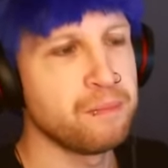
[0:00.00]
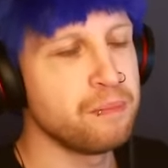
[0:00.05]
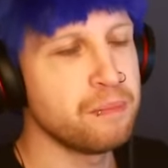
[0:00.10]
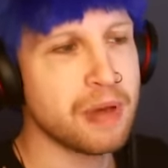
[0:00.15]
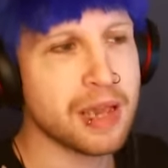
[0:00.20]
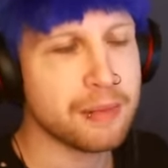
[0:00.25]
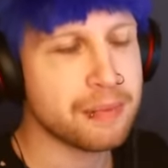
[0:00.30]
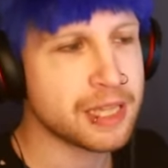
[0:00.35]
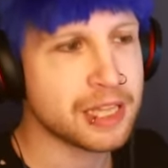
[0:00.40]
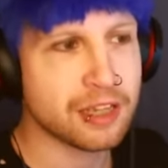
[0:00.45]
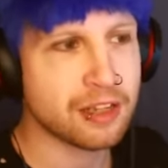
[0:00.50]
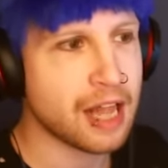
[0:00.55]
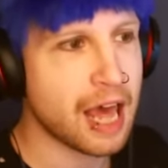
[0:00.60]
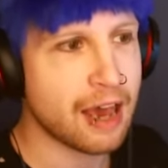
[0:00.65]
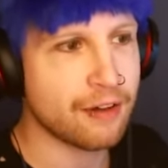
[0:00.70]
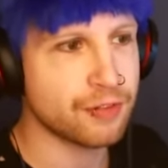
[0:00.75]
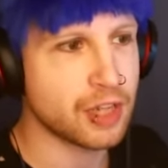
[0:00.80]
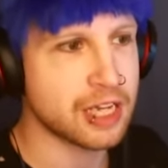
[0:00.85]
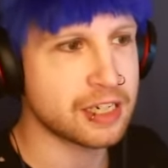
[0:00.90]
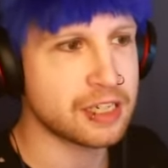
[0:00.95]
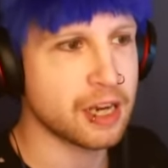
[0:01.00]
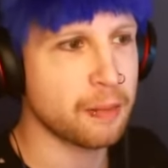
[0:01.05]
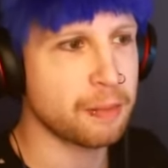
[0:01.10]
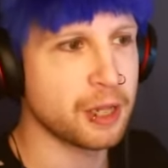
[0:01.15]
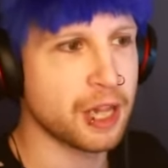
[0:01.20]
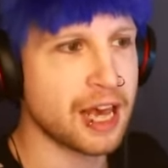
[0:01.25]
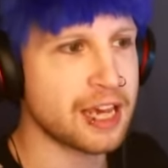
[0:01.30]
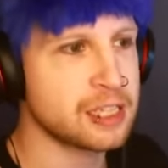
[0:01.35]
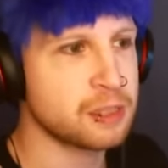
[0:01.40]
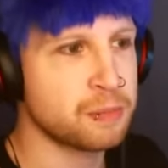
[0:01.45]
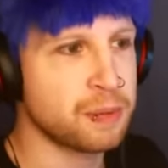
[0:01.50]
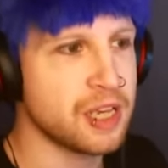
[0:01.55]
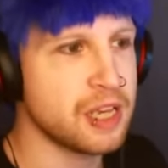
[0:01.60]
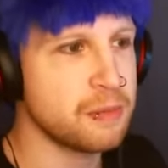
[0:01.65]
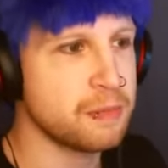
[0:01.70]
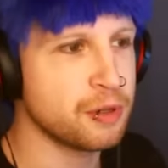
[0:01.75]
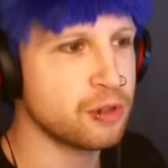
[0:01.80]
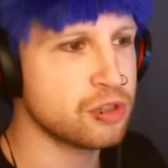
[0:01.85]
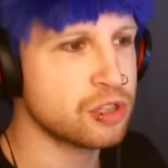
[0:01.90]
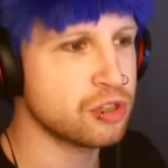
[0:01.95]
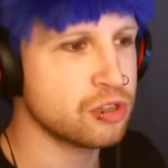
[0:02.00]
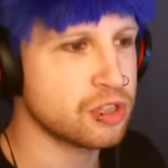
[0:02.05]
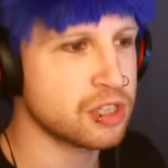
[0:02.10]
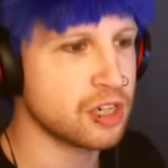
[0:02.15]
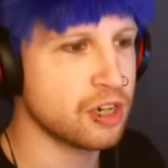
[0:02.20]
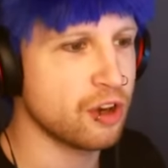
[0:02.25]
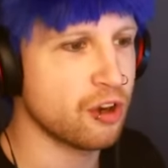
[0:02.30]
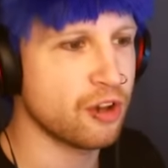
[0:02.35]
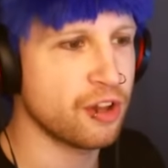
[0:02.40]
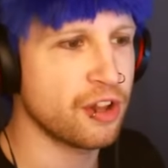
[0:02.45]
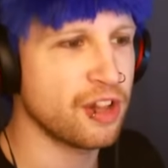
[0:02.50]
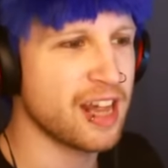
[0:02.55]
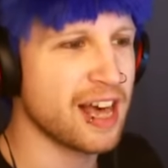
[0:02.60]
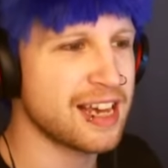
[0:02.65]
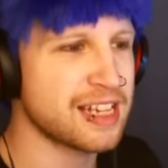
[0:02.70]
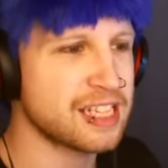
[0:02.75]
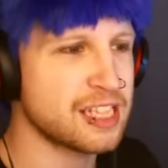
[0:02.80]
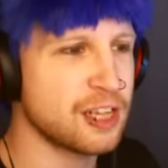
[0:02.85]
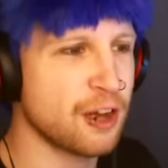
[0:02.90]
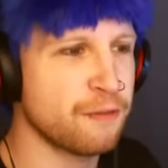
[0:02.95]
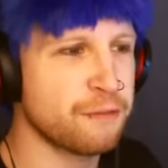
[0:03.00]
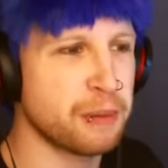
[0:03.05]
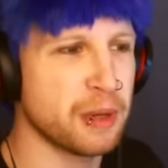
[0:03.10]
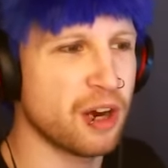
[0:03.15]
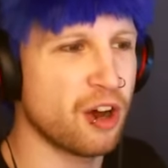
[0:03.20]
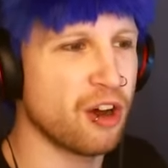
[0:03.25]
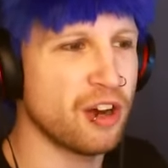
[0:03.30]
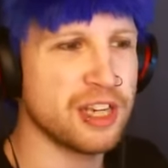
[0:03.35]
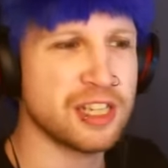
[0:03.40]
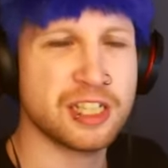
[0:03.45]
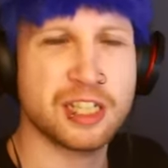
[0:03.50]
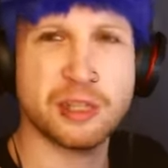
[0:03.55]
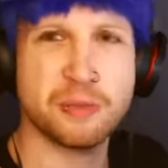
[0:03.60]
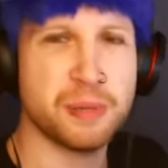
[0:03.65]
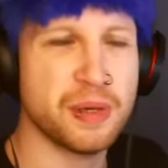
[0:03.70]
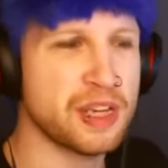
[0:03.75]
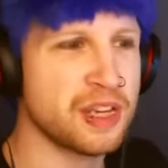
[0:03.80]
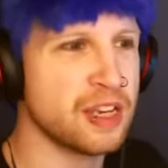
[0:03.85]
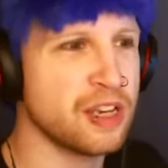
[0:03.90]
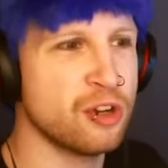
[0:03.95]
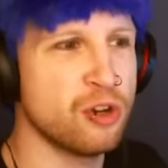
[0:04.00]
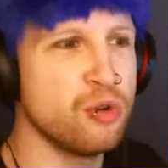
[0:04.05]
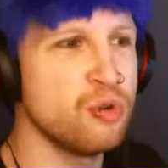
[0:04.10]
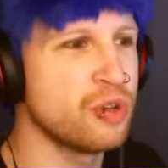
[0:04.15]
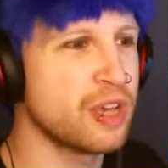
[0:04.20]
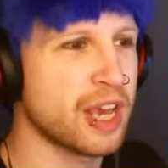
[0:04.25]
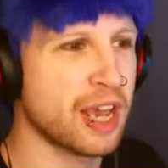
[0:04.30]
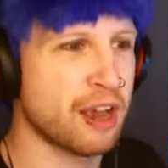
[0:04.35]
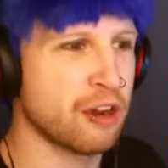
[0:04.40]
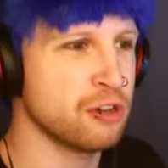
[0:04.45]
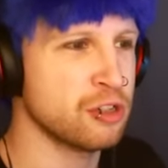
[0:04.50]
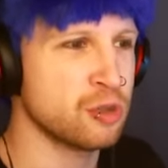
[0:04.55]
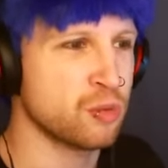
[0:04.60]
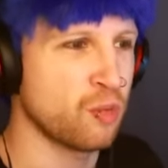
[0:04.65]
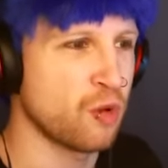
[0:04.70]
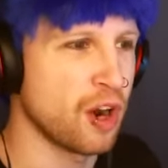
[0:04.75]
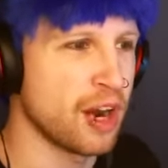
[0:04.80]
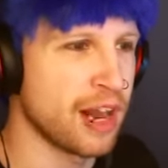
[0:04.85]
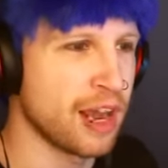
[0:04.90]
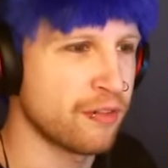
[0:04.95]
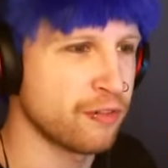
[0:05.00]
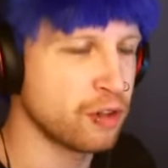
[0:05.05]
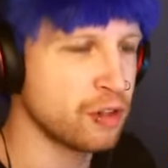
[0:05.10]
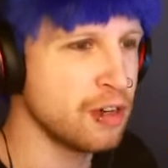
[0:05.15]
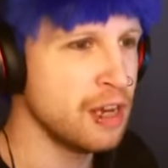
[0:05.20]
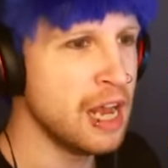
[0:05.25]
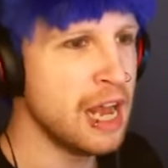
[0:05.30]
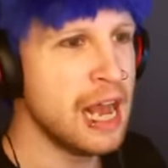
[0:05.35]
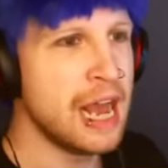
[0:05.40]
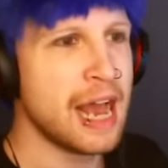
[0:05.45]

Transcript: maybe they'll have like double X P boosters and all of that stuff, but honestly speaking, who cares? Whatever.